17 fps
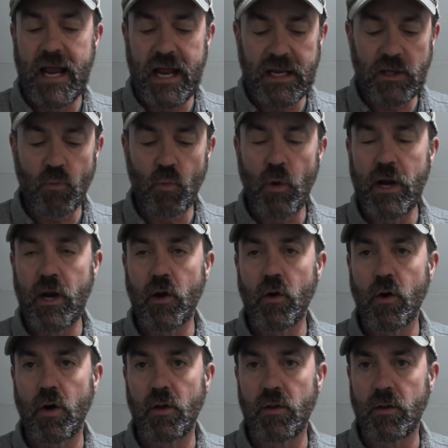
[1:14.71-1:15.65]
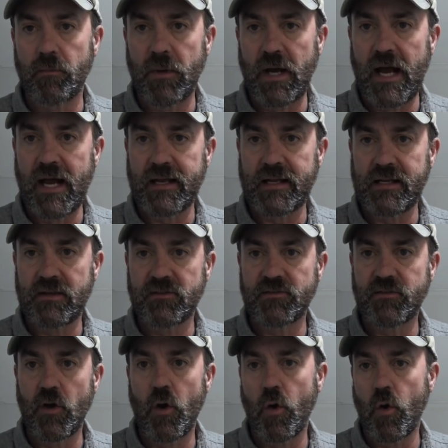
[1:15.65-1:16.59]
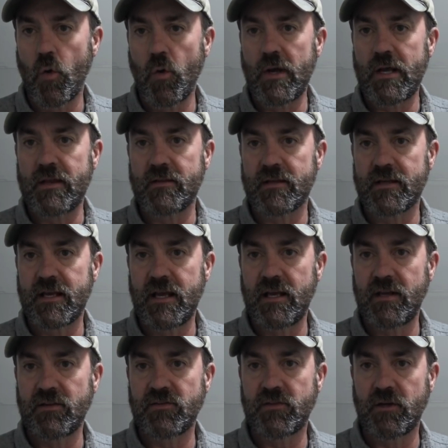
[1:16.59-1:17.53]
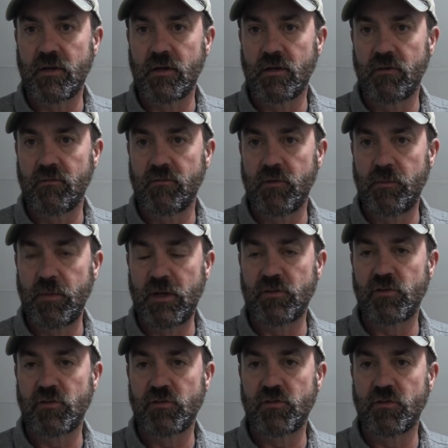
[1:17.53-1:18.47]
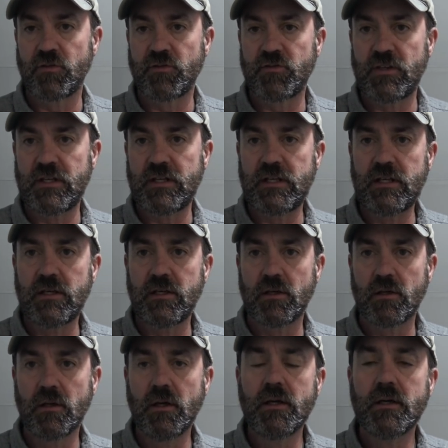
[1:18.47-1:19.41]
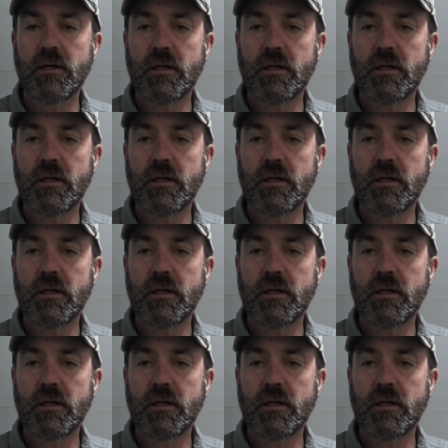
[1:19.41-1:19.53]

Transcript: anywhere on the body. So in the case of the pictures you'll see here,